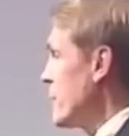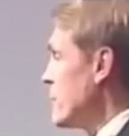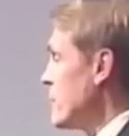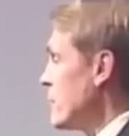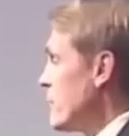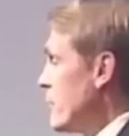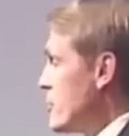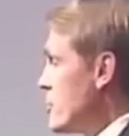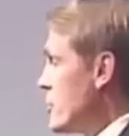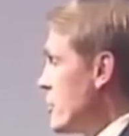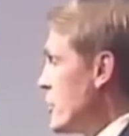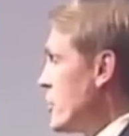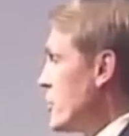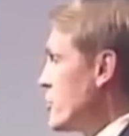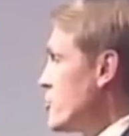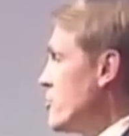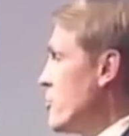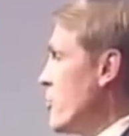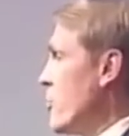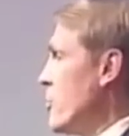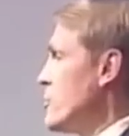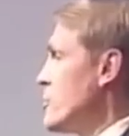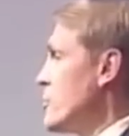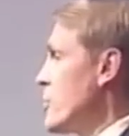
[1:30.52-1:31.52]
went and visited the
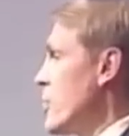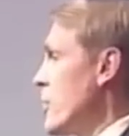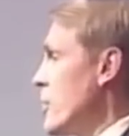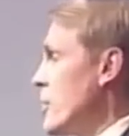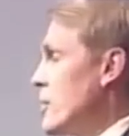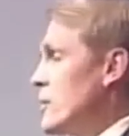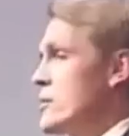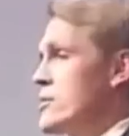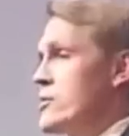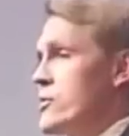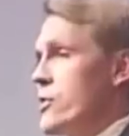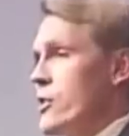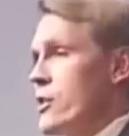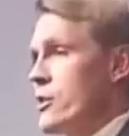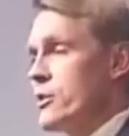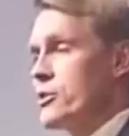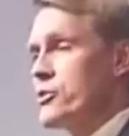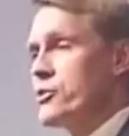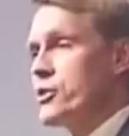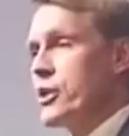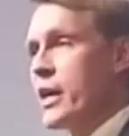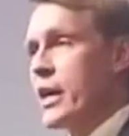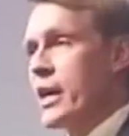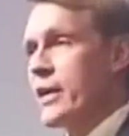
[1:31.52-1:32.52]
two boys in Arkansas
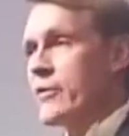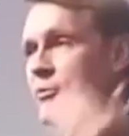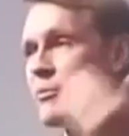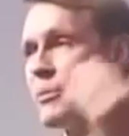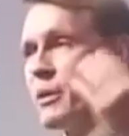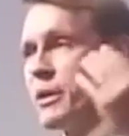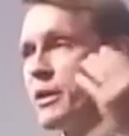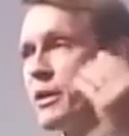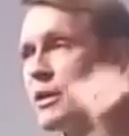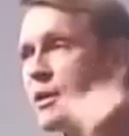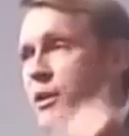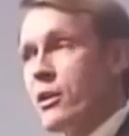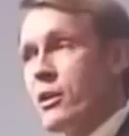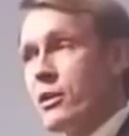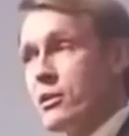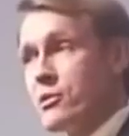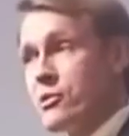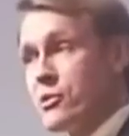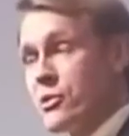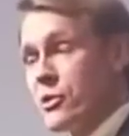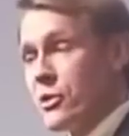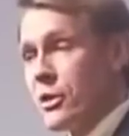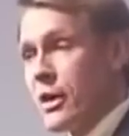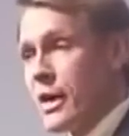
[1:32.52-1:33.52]
that shot everybody in
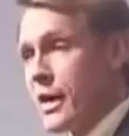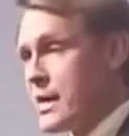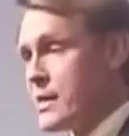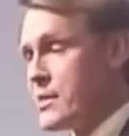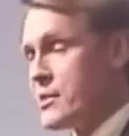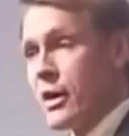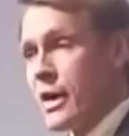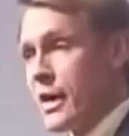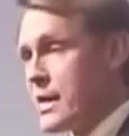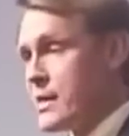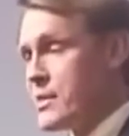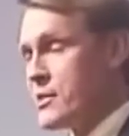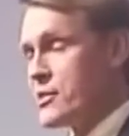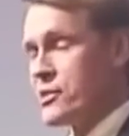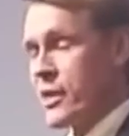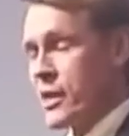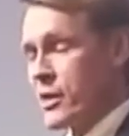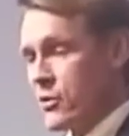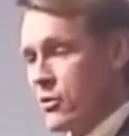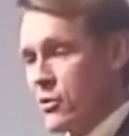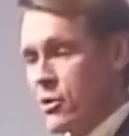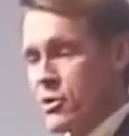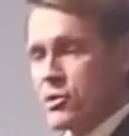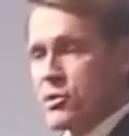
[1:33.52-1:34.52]
Arkansas. I,
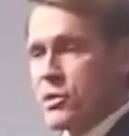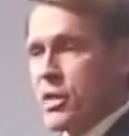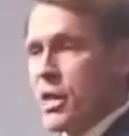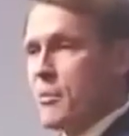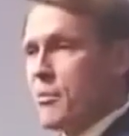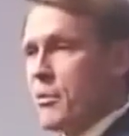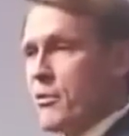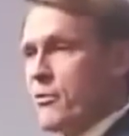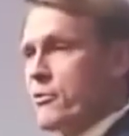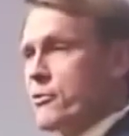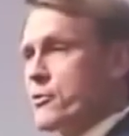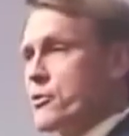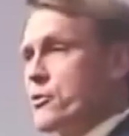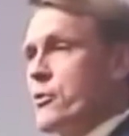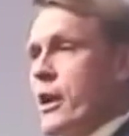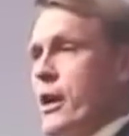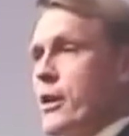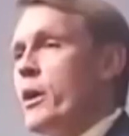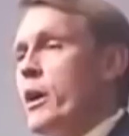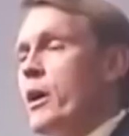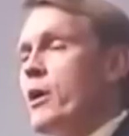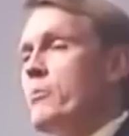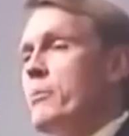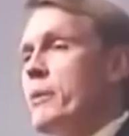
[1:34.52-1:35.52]
everybody in Arkansas?
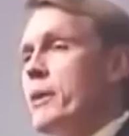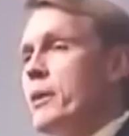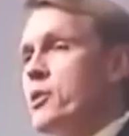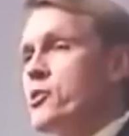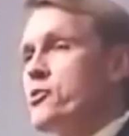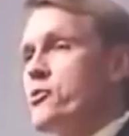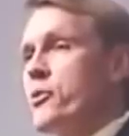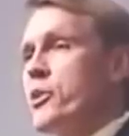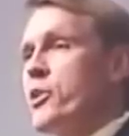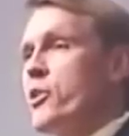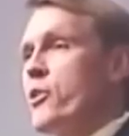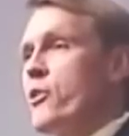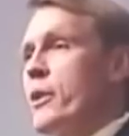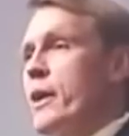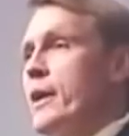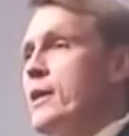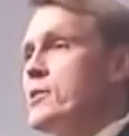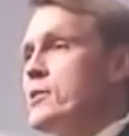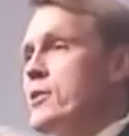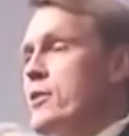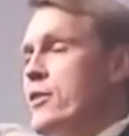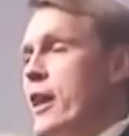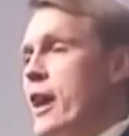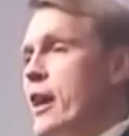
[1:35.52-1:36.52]
We, our ministry
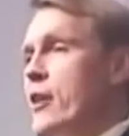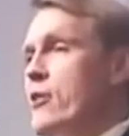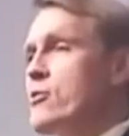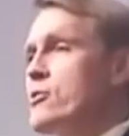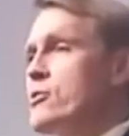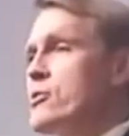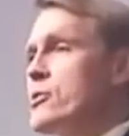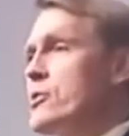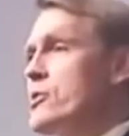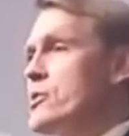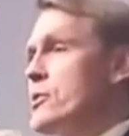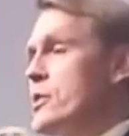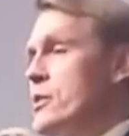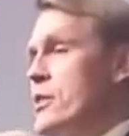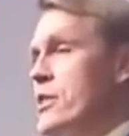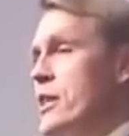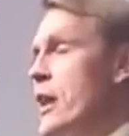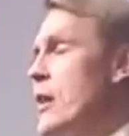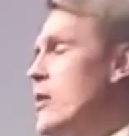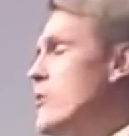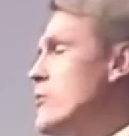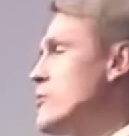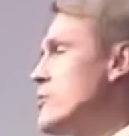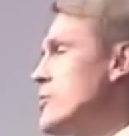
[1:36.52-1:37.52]
donates thousands and
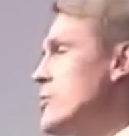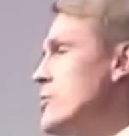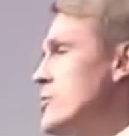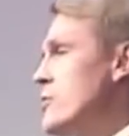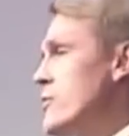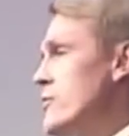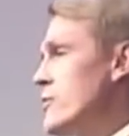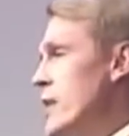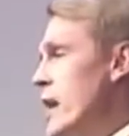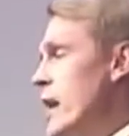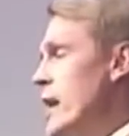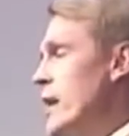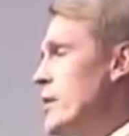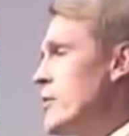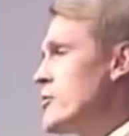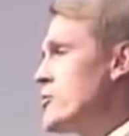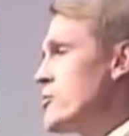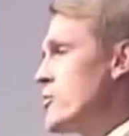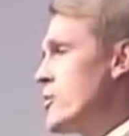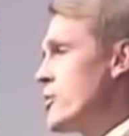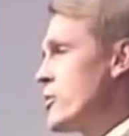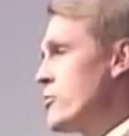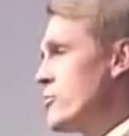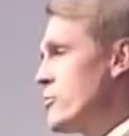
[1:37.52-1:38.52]
thousands of
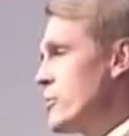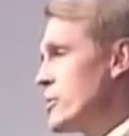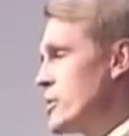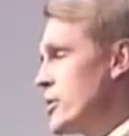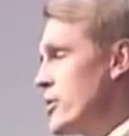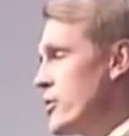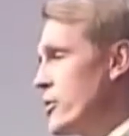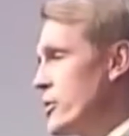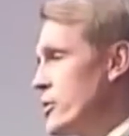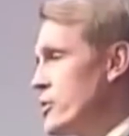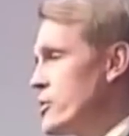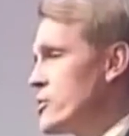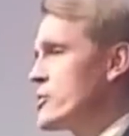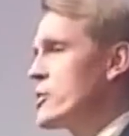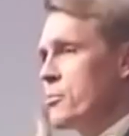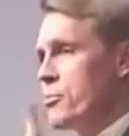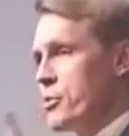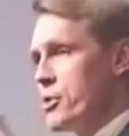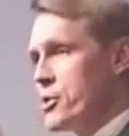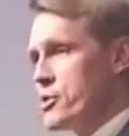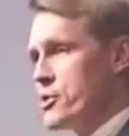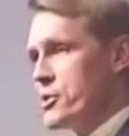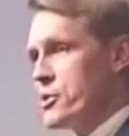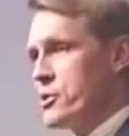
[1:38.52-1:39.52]
dollars worth of materials to
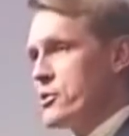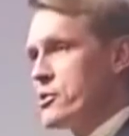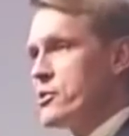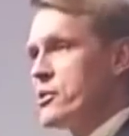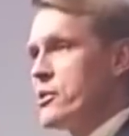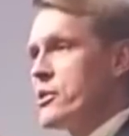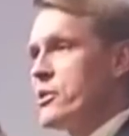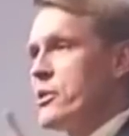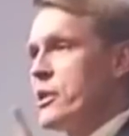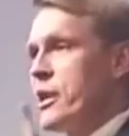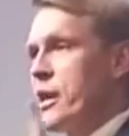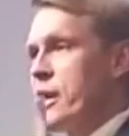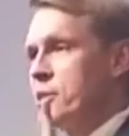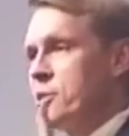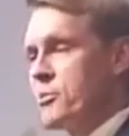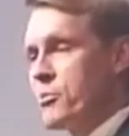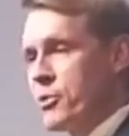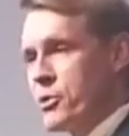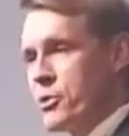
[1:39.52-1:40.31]
prisons and to